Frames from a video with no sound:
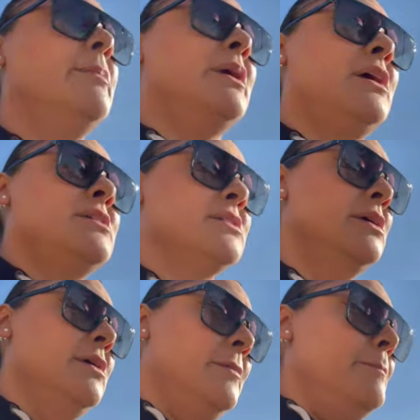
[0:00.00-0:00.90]
because
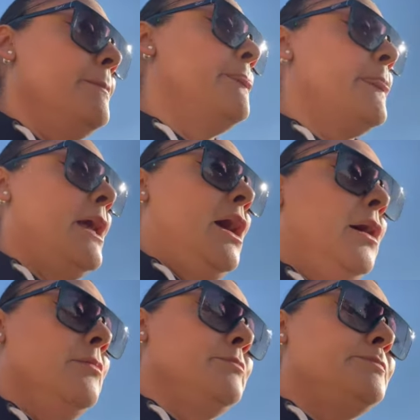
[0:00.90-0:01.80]

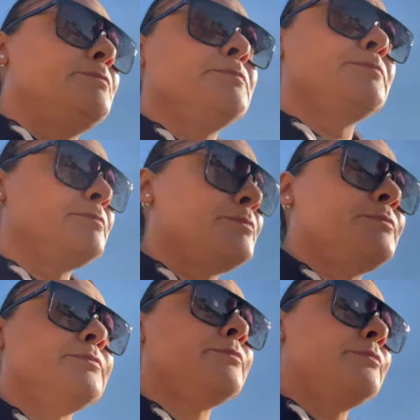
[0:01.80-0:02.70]
um,
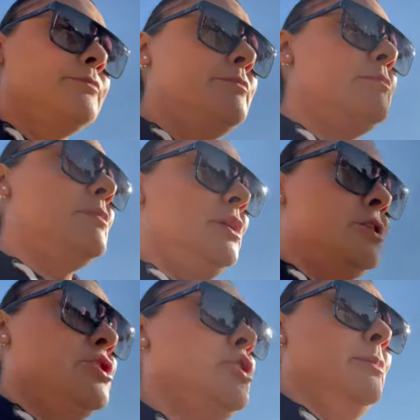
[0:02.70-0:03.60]
there's
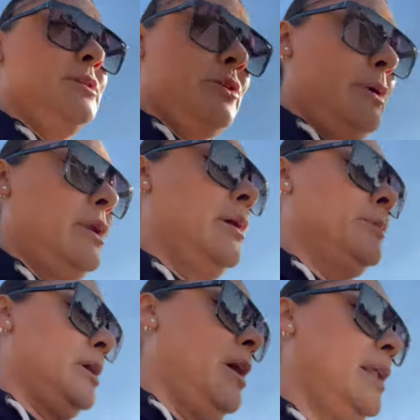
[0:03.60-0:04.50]
so much going on
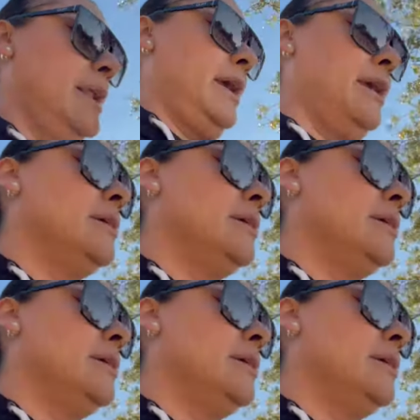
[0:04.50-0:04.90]
with the holiday.